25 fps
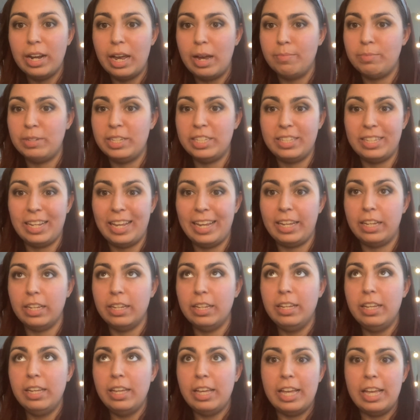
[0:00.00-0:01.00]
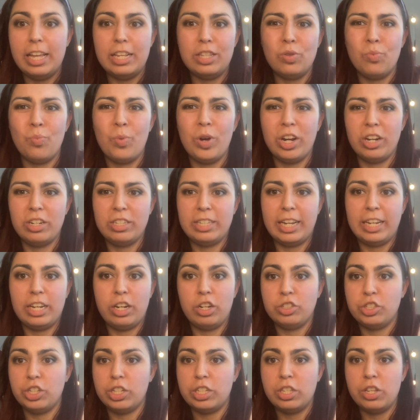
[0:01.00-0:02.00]
I'm just like, it's weird, it's like
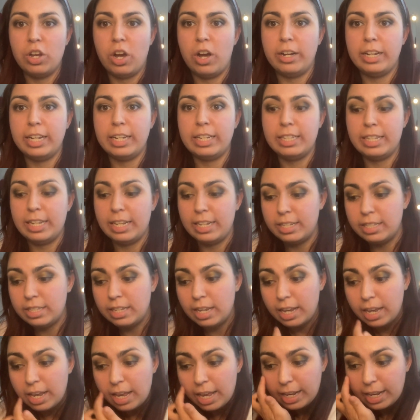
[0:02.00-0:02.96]
you're just non-existent.